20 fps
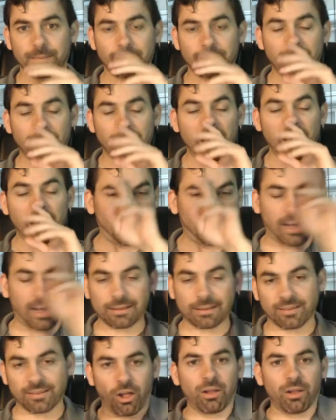And that's
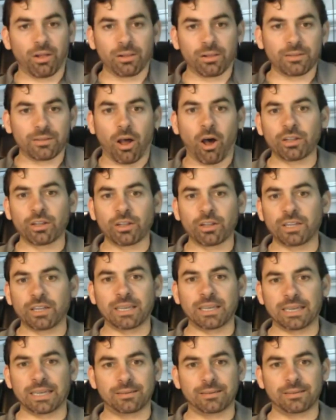all you
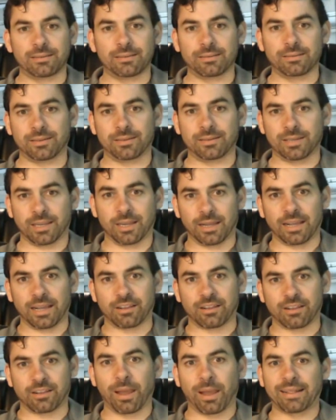need to
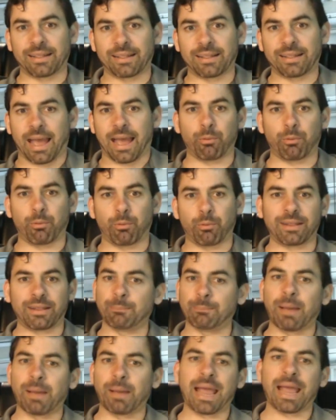explain at that point. They
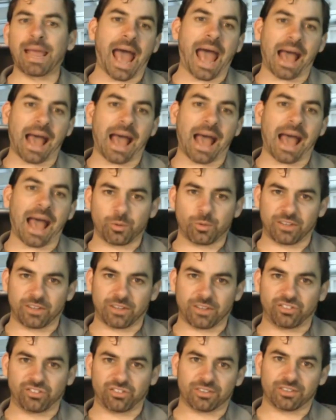might ask a question or
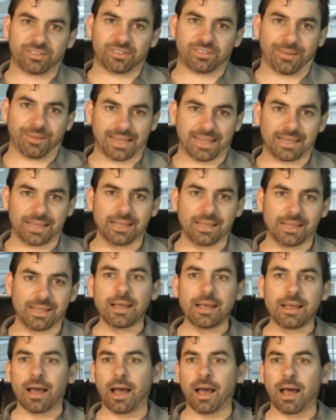something,
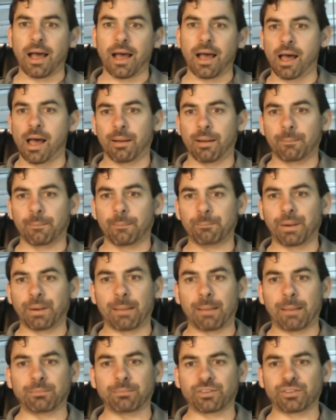but I'm just
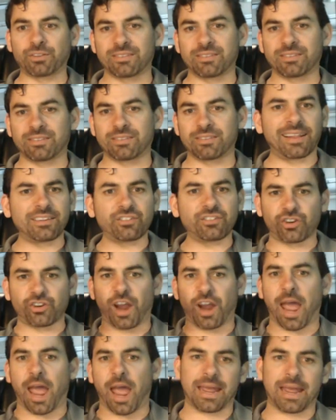gonna say, let's try
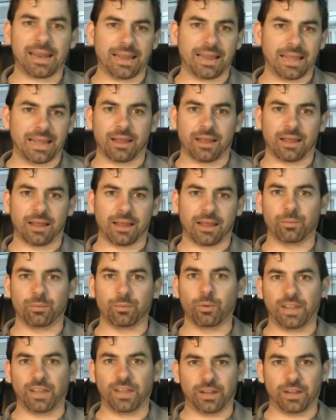it and we'll
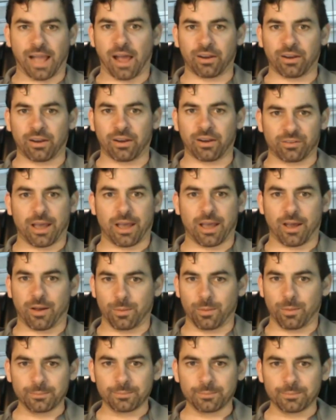figure it out as we go,
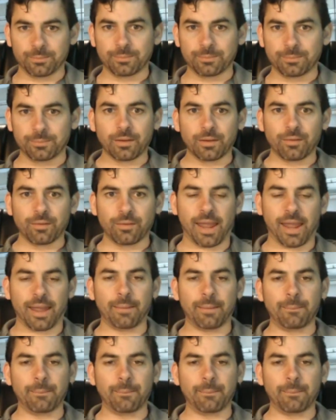right?